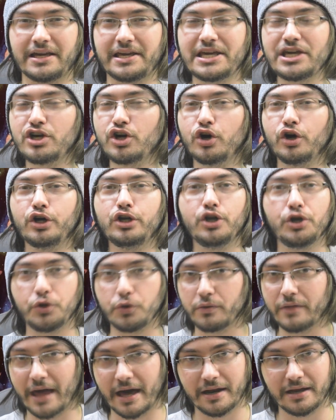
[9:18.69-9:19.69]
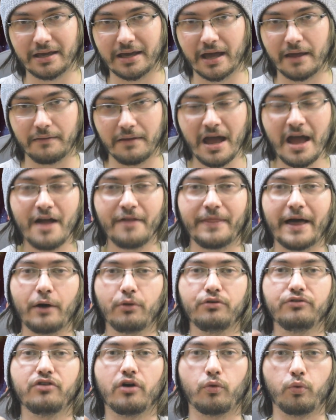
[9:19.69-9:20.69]
He couldn't do that again. That
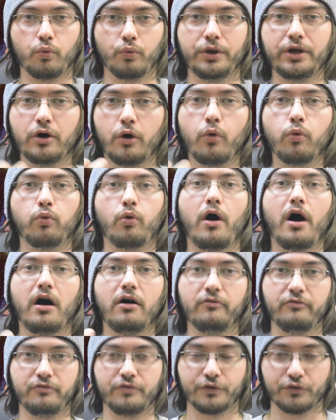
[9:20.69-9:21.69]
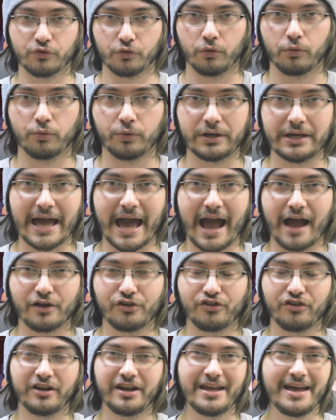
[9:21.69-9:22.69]
was a real raw visceral
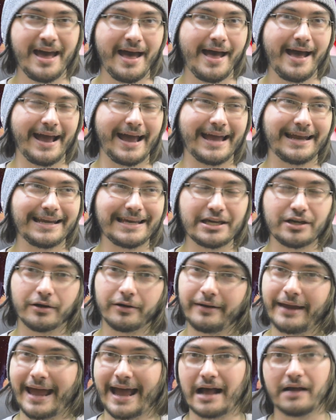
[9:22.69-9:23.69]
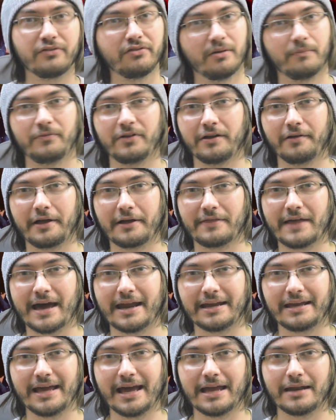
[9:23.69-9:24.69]
reaction, and he couldn't have something like
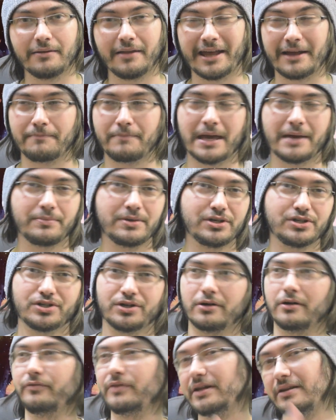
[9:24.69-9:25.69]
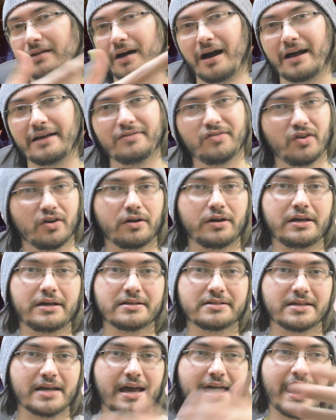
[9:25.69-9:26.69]
that again. Like, maybe sure, if he dies here, he
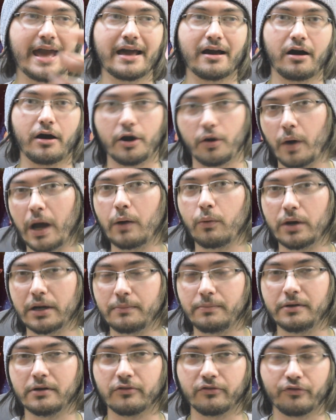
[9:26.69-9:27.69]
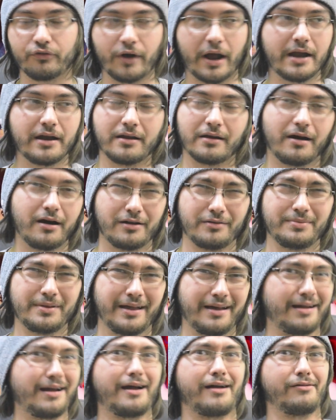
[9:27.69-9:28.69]
could say, hey Otto, I want to be your friend, and I'd be
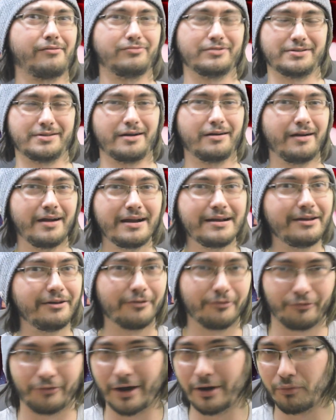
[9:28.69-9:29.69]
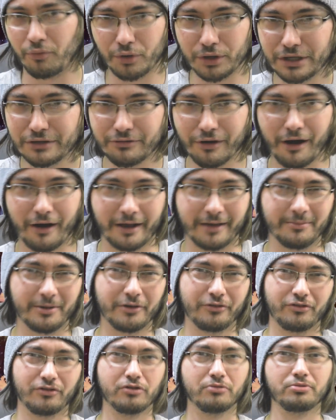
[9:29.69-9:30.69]
like, I was already your friend. What are you talking
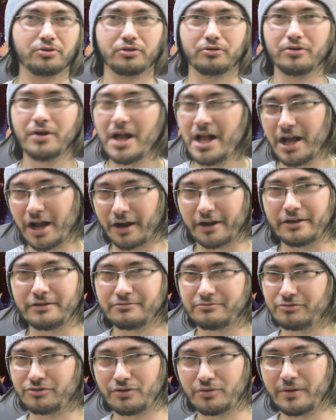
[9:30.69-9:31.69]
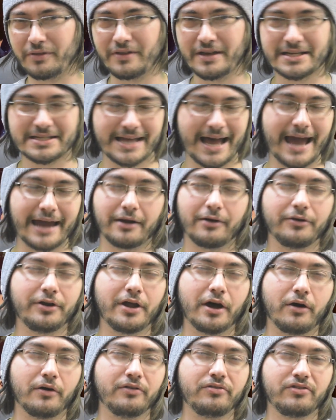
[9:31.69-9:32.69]
about, Subaru? Are you doing this? I don't
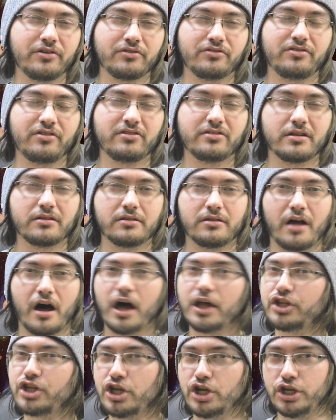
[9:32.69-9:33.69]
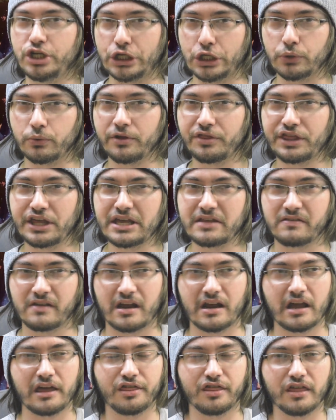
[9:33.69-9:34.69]
know. There's just a lot to do with this,
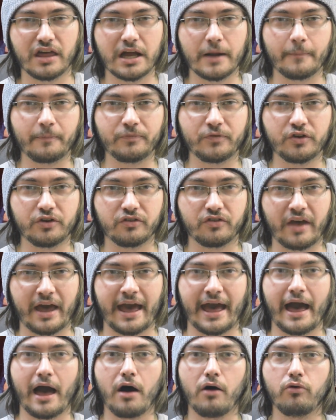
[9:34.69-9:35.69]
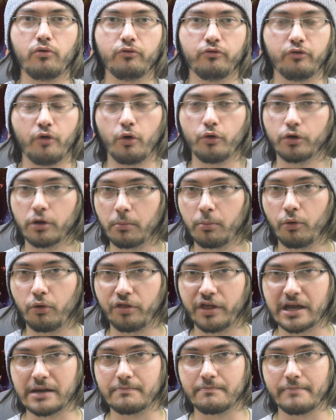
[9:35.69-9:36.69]
and I think just how vulnerable
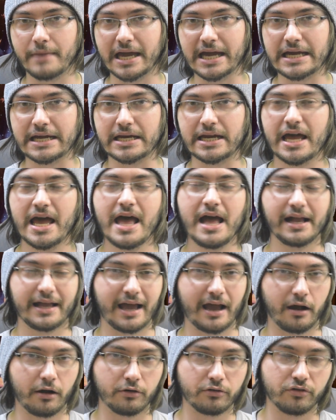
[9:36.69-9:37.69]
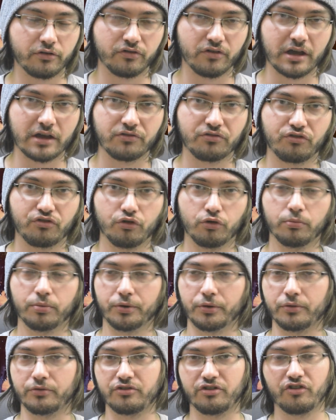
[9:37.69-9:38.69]
they made characters like
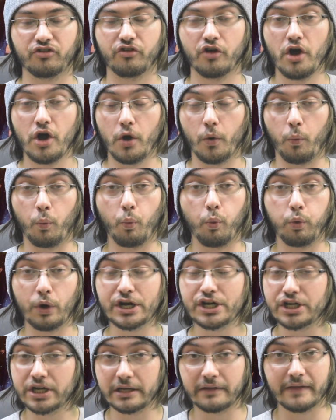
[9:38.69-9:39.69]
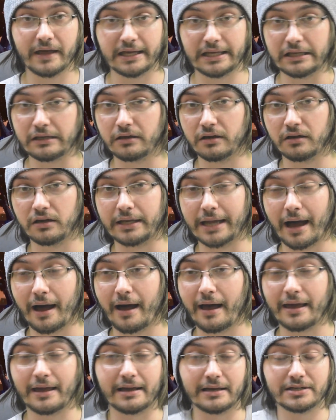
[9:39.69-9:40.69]
Subaru, just wishing that he could
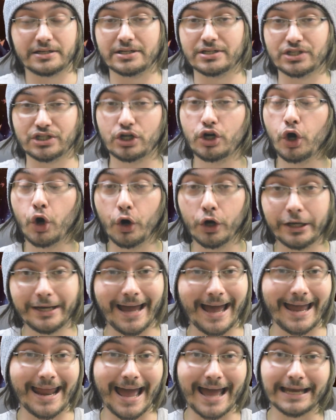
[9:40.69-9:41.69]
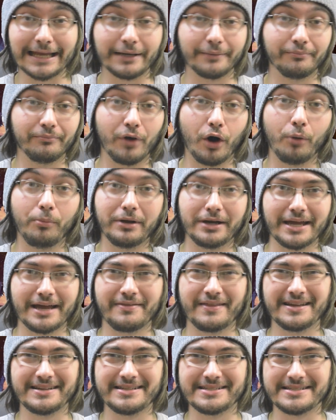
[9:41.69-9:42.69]
die and just couldn't at any moment,
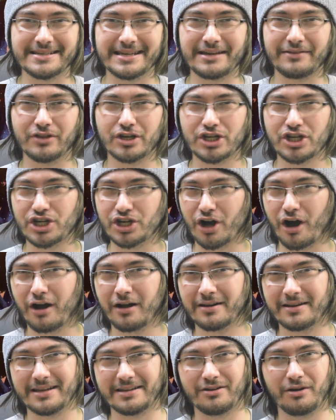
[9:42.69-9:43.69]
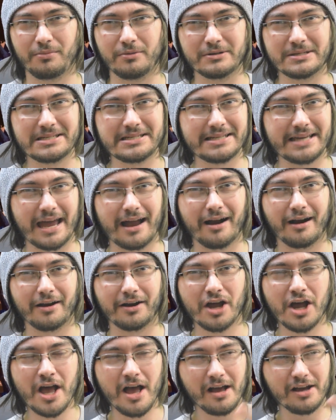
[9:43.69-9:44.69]
and then seeing the shocked and almost scared.